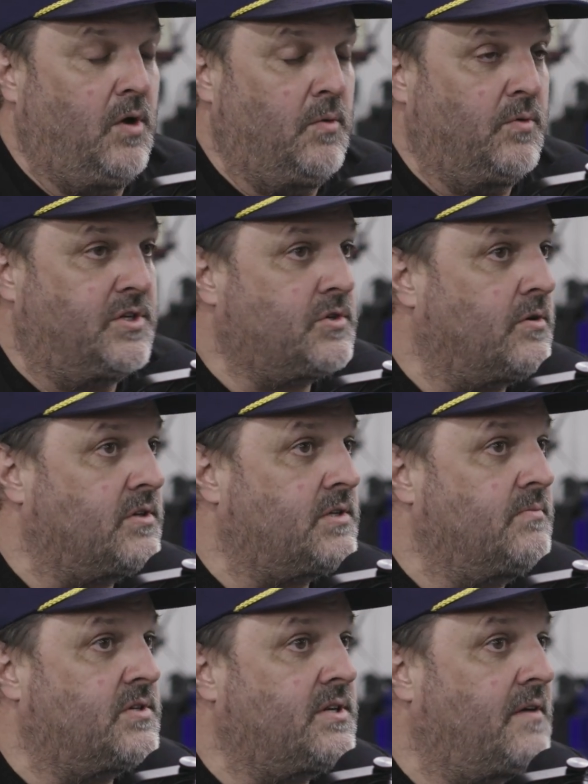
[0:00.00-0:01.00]
we sort
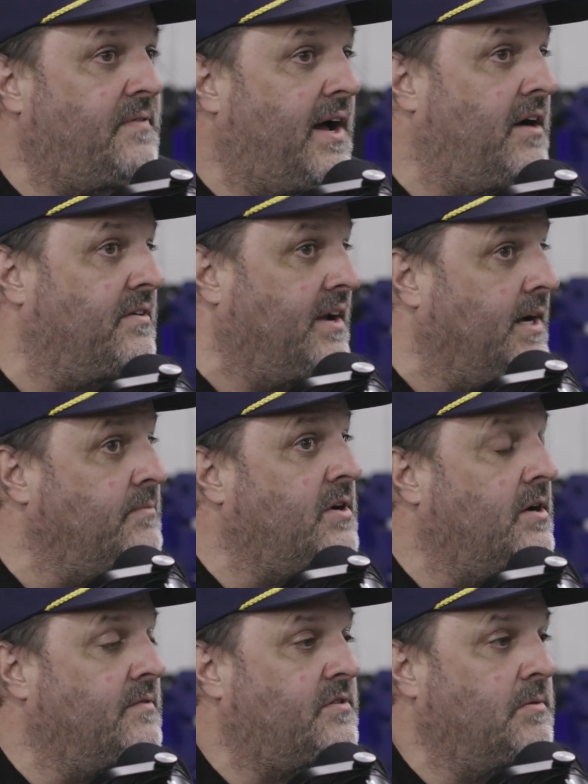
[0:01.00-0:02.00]
some stuff out and I'm
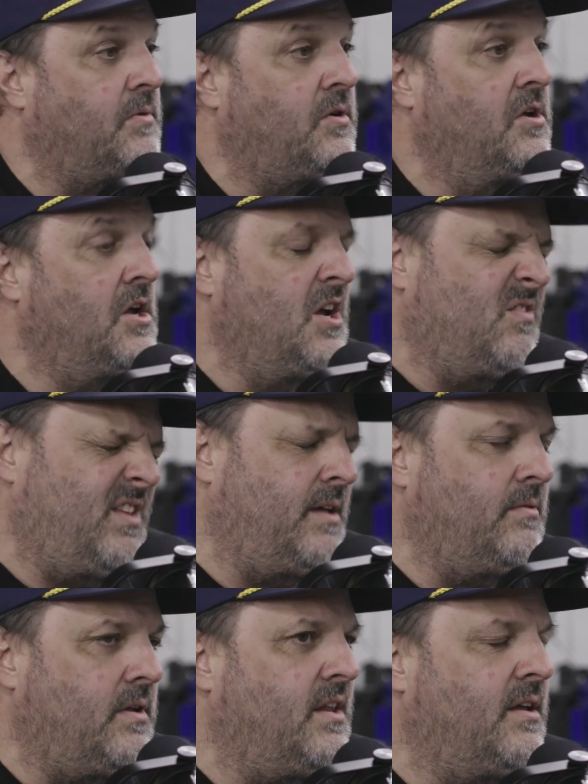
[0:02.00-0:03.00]
comfortable,
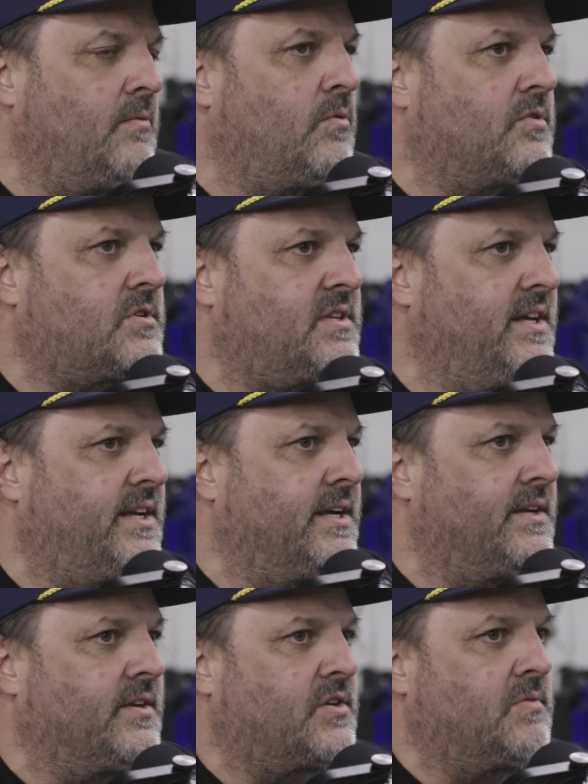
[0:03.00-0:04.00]
then we'll sneak
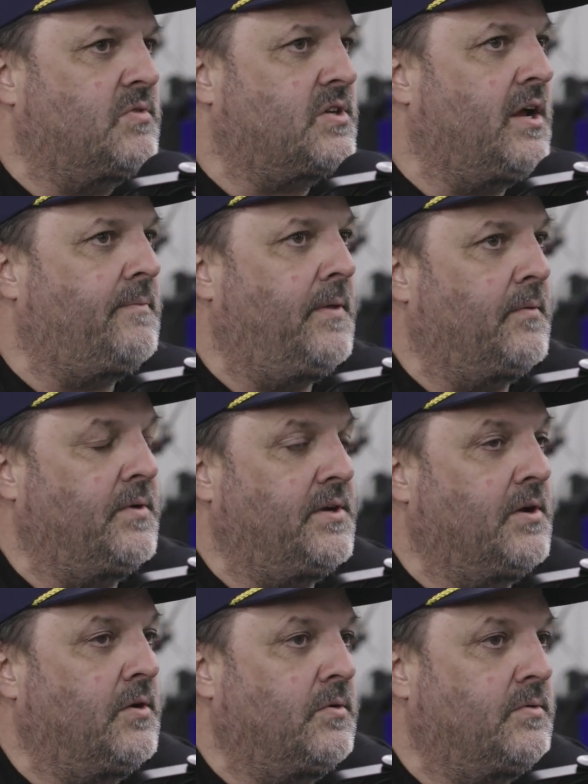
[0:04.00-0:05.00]
into some stuff that we
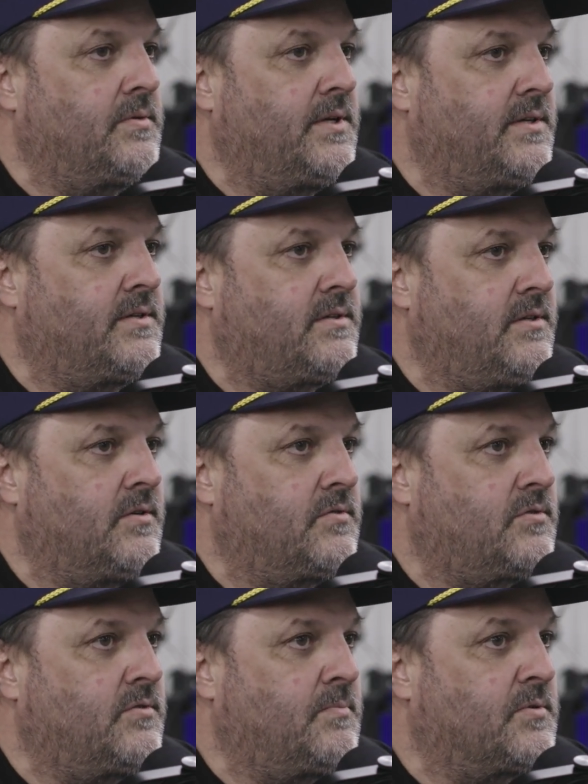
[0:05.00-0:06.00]
know is,
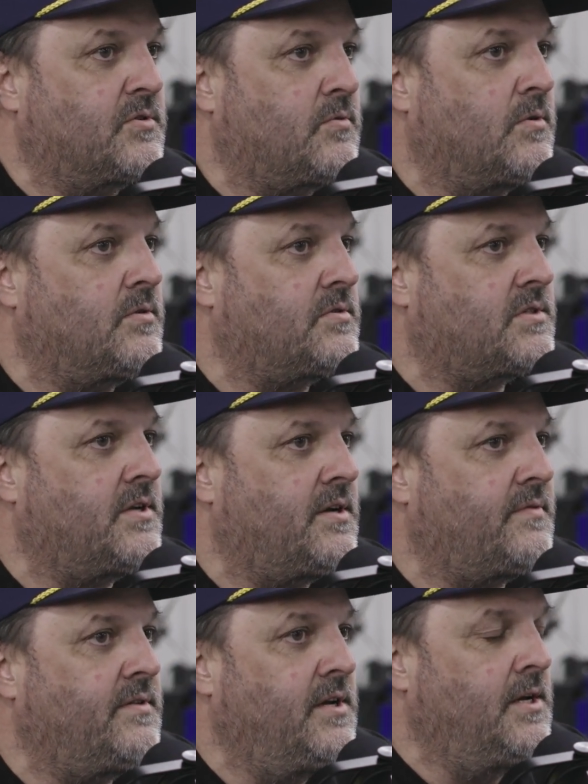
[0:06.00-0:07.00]
super squirrel stuff.